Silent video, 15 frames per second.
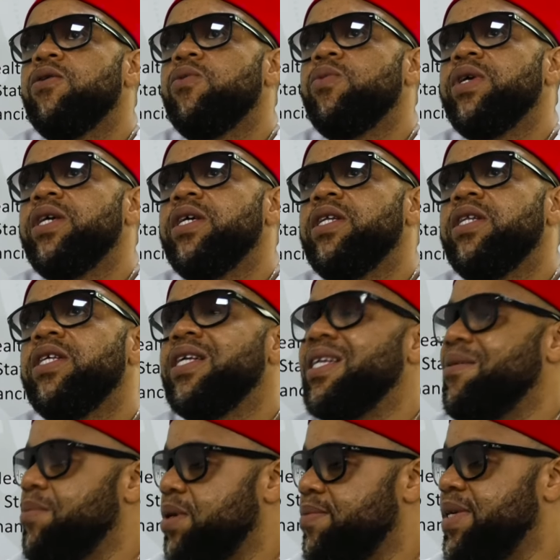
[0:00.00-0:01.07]
We did
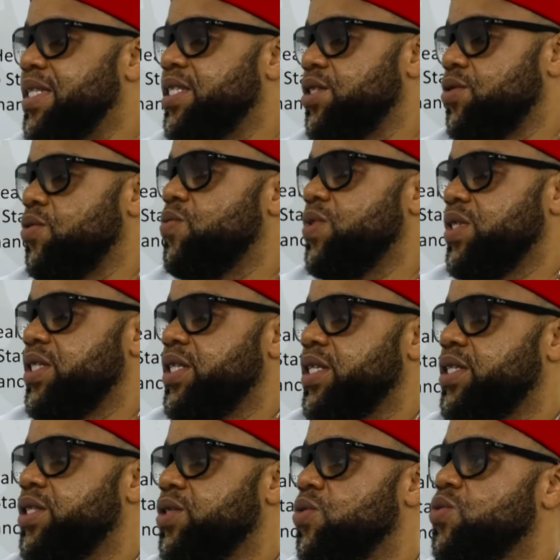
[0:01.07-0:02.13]
an implementation
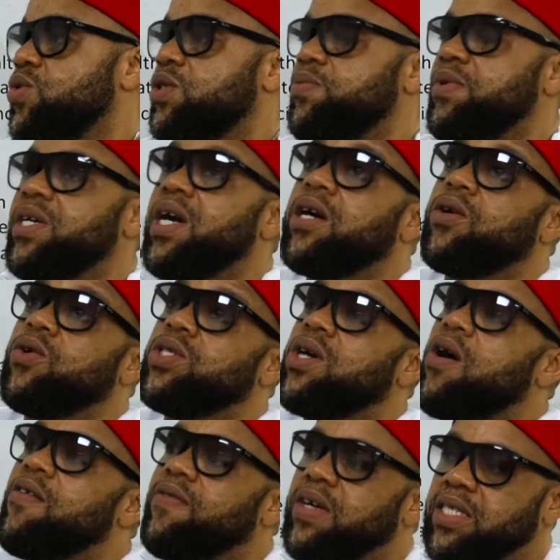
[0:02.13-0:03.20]
research, so to speak, across
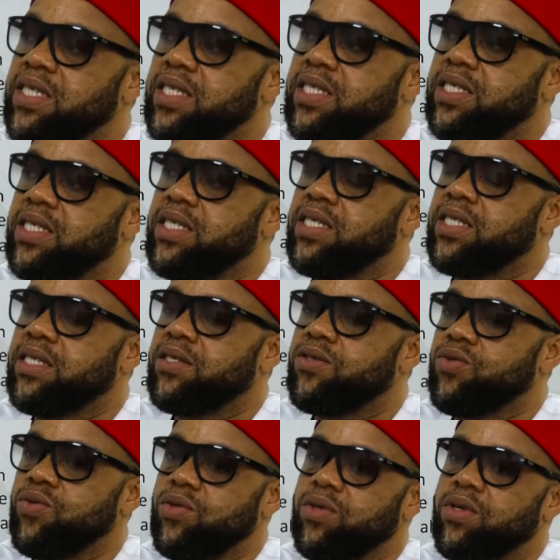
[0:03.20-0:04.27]
our facilities,
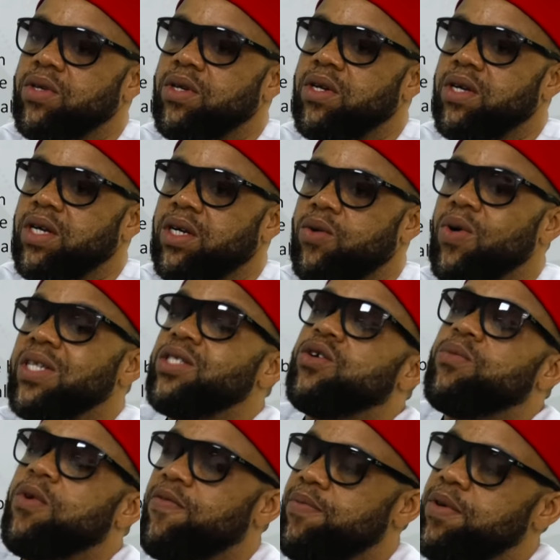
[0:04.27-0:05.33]
took a
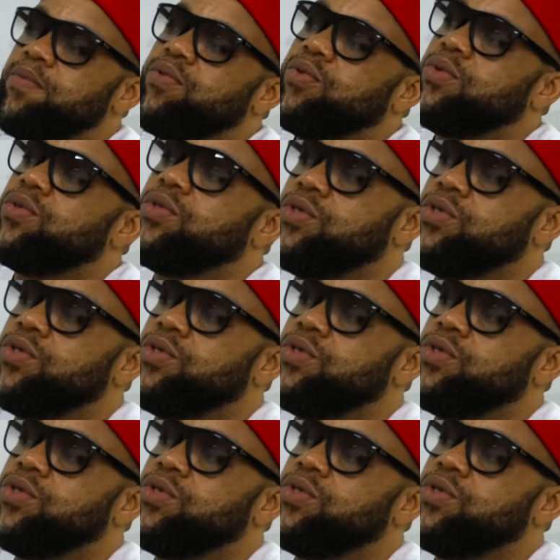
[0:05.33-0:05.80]
quantum of people,